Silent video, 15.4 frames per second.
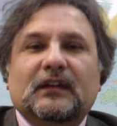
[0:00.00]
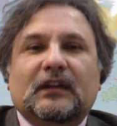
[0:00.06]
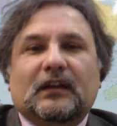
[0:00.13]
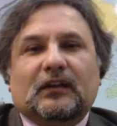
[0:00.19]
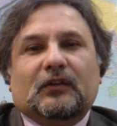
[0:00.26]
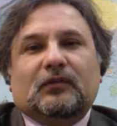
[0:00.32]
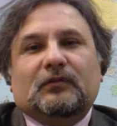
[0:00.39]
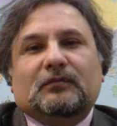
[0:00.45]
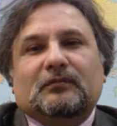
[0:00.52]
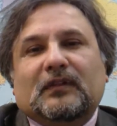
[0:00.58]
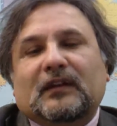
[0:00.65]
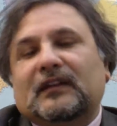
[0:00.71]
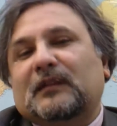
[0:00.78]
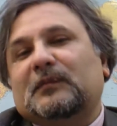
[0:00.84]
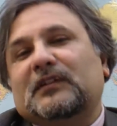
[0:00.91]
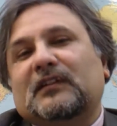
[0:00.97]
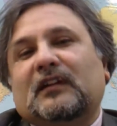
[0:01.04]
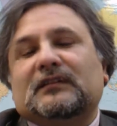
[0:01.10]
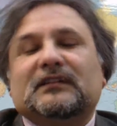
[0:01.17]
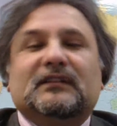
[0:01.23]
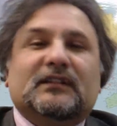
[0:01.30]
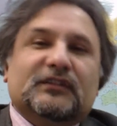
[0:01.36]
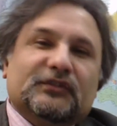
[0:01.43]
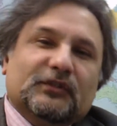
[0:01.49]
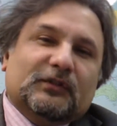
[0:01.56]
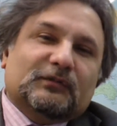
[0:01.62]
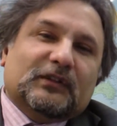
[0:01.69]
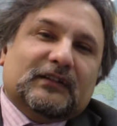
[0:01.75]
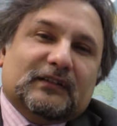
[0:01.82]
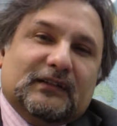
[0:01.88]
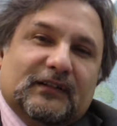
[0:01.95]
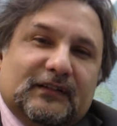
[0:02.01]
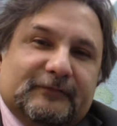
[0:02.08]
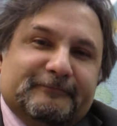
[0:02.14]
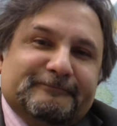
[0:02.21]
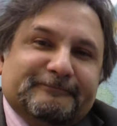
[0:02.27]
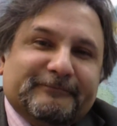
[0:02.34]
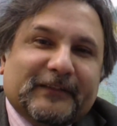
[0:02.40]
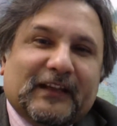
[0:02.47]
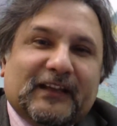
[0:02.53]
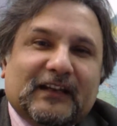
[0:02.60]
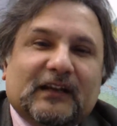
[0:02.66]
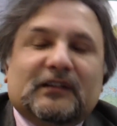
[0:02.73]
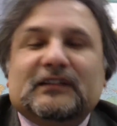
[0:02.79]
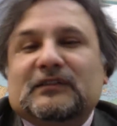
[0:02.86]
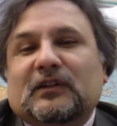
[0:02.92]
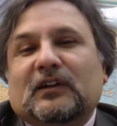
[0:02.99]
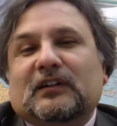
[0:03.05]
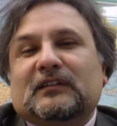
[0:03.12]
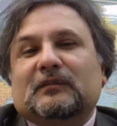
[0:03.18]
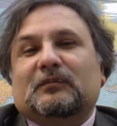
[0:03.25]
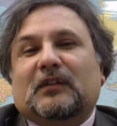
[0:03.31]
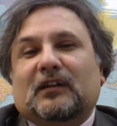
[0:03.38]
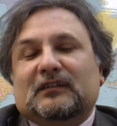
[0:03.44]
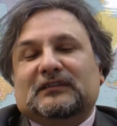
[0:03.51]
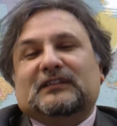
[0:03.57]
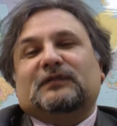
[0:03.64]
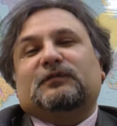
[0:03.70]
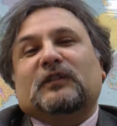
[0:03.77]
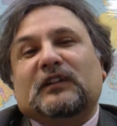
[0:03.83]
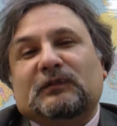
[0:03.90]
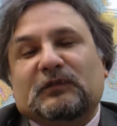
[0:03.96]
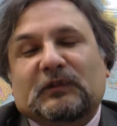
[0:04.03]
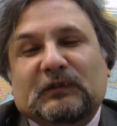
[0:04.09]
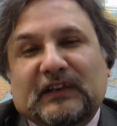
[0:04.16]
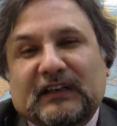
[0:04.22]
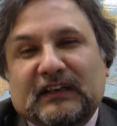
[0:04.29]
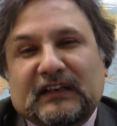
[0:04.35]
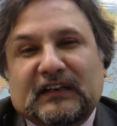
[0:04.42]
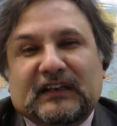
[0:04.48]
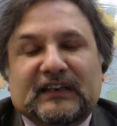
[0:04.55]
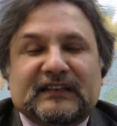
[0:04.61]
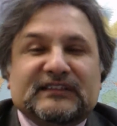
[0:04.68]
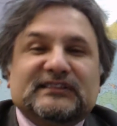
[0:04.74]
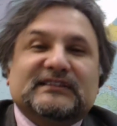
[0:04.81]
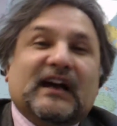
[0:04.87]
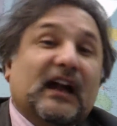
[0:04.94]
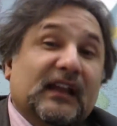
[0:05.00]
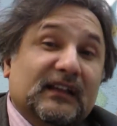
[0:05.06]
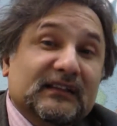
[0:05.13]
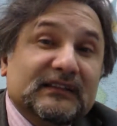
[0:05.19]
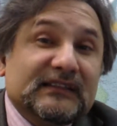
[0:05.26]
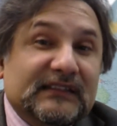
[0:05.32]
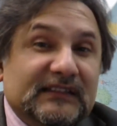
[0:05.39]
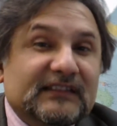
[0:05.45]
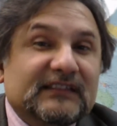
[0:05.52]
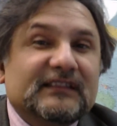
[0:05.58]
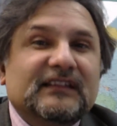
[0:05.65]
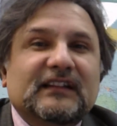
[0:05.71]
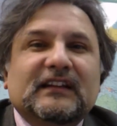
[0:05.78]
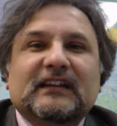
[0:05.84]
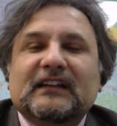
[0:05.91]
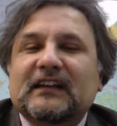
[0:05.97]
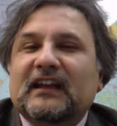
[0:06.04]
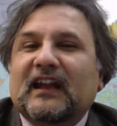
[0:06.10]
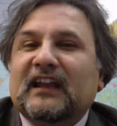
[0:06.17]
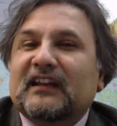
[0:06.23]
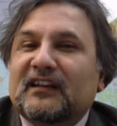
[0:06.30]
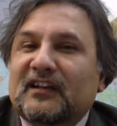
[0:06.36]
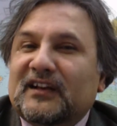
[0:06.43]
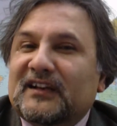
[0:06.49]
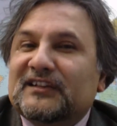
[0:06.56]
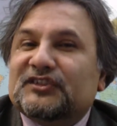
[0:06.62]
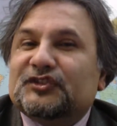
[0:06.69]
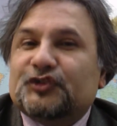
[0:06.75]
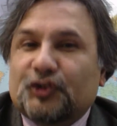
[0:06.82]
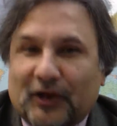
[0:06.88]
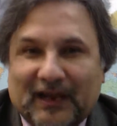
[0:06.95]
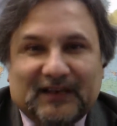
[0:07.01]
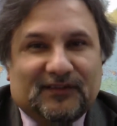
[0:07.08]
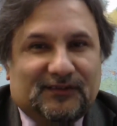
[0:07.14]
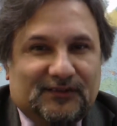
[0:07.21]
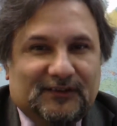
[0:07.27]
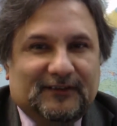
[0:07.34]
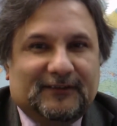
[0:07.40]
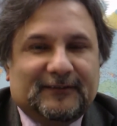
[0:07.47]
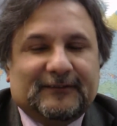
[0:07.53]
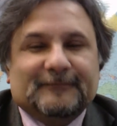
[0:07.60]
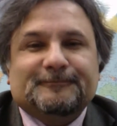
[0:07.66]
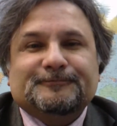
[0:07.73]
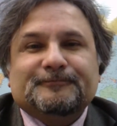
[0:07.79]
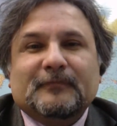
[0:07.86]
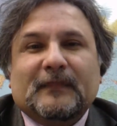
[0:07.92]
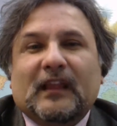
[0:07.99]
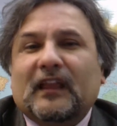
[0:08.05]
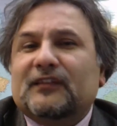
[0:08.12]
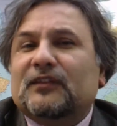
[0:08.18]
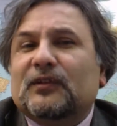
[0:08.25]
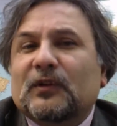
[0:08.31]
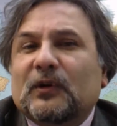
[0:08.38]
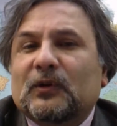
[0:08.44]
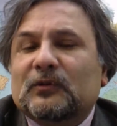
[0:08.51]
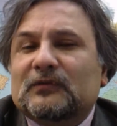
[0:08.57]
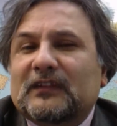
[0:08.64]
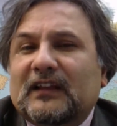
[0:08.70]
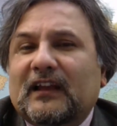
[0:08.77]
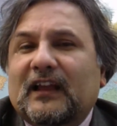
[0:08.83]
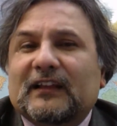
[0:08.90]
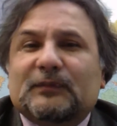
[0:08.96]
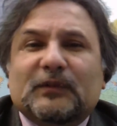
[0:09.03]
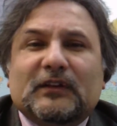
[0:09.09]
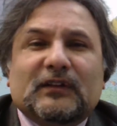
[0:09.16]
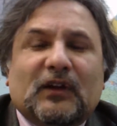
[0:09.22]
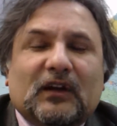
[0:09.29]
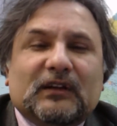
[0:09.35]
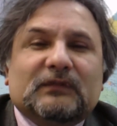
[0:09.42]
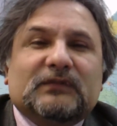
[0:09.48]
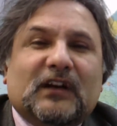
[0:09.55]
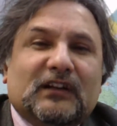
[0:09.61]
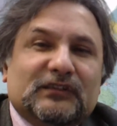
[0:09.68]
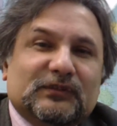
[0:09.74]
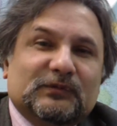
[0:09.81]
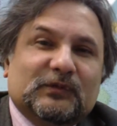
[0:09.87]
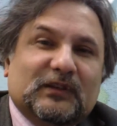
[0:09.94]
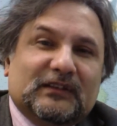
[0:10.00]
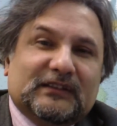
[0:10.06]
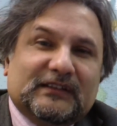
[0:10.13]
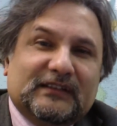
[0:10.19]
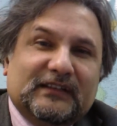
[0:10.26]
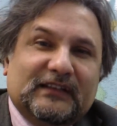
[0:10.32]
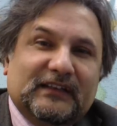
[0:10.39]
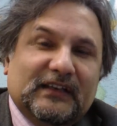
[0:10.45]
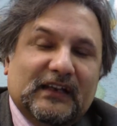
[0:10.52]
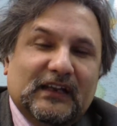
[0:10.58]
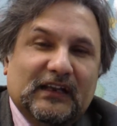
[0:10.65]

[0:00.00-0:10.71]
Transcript: Hello, my name is Dr. Nish Sonwalkar, and I will talk about difference between learning styles and learning strategies. As you know, there has been a lot of controversy